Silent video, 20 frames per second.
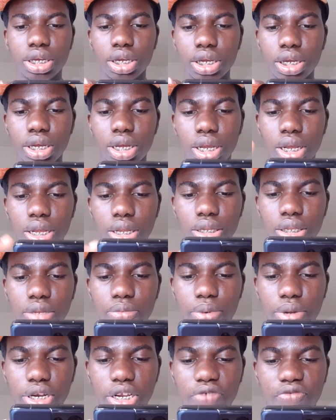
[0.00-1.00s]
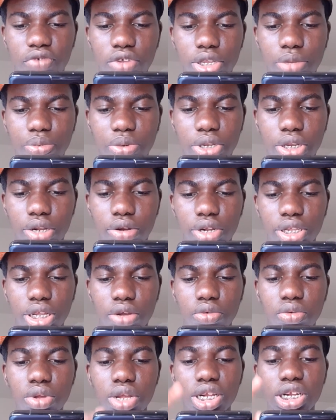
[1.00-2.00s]
The battery is 40% right now. The
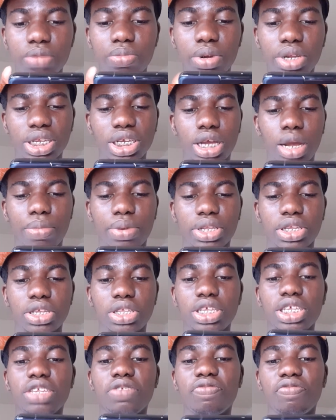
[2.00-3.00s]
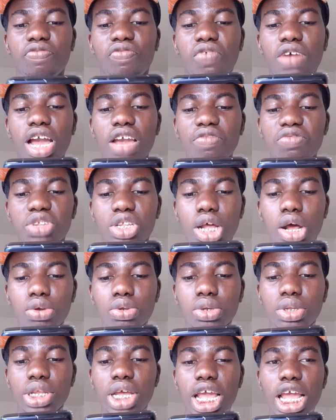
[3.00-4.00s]
battery capacity is 5,000
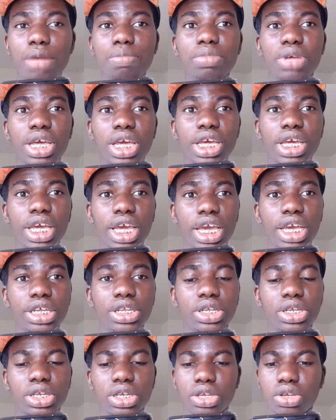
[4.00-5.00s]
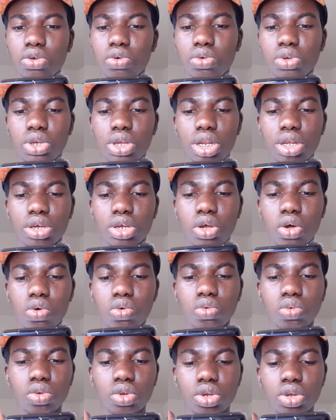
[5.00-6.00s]
mAh. So it's gonna go
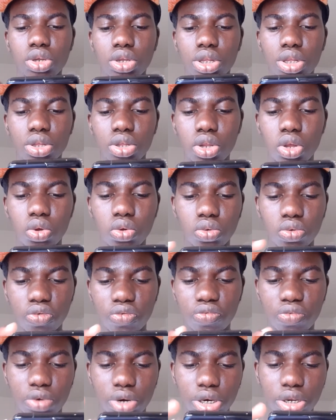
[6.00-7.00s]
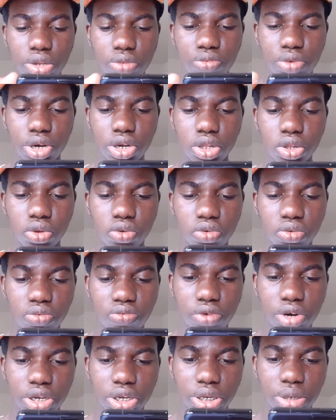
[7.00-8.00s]
low, very, very low, very
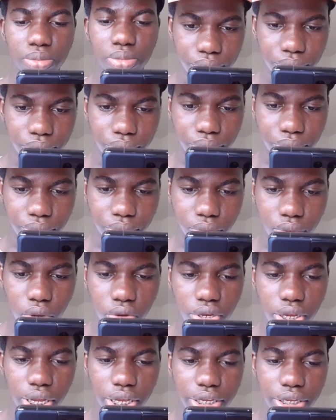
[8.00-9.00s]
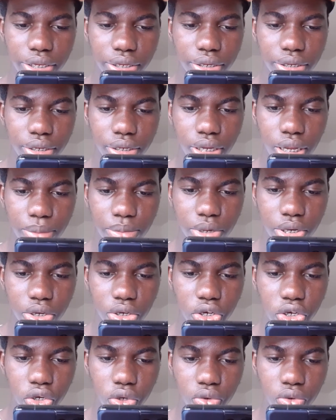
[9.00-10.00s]
simply. Okay, I'm gonna show you
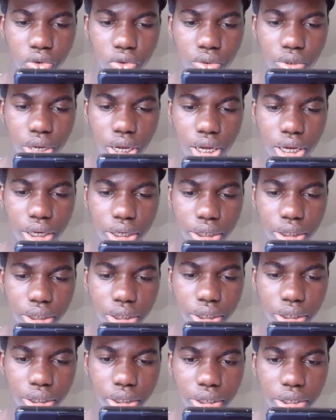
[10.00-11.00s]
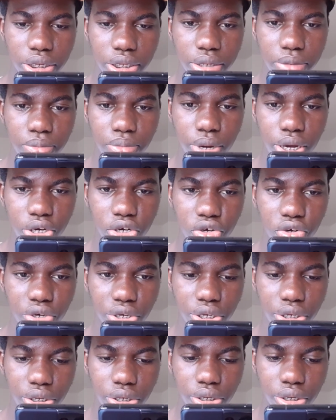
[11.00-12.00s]
guys. This is the battery.
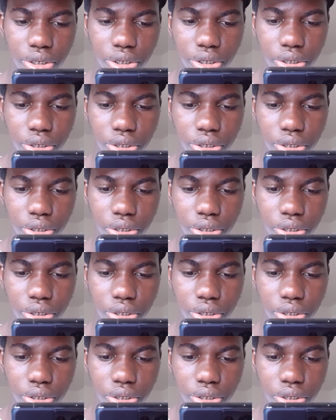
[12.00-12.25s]
No,